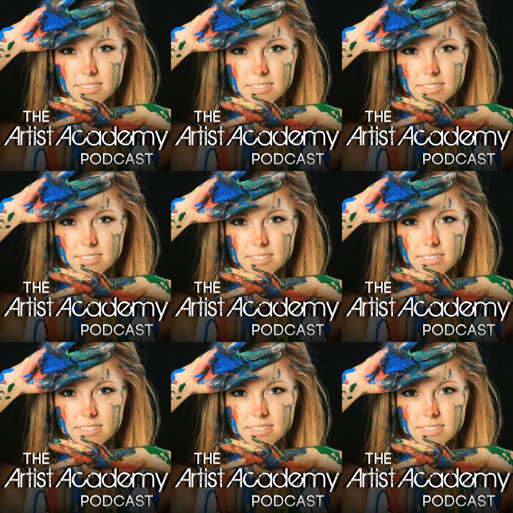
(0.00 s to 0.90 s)

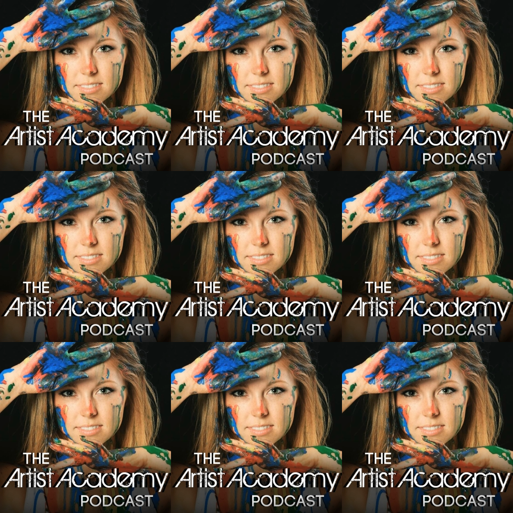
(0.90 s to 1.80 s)

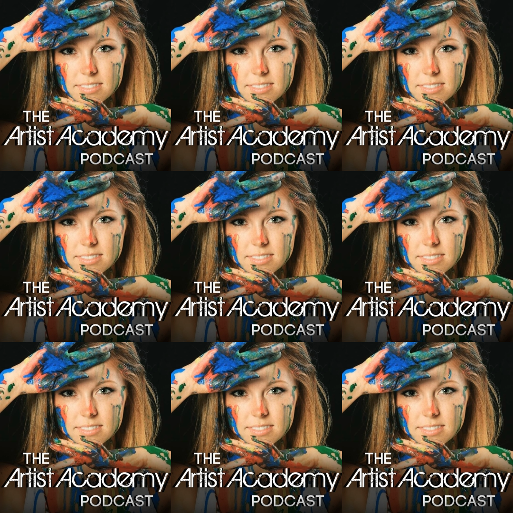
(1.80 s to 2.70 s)

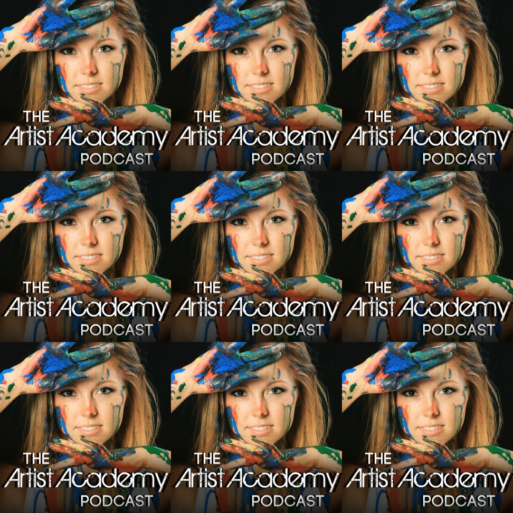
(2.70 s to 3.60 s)

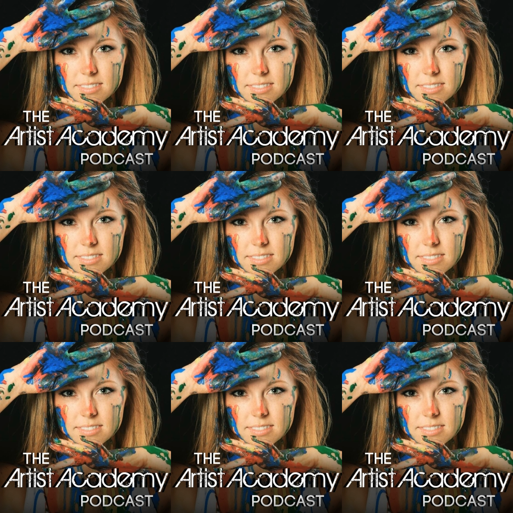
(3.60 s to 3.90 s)
[no speech]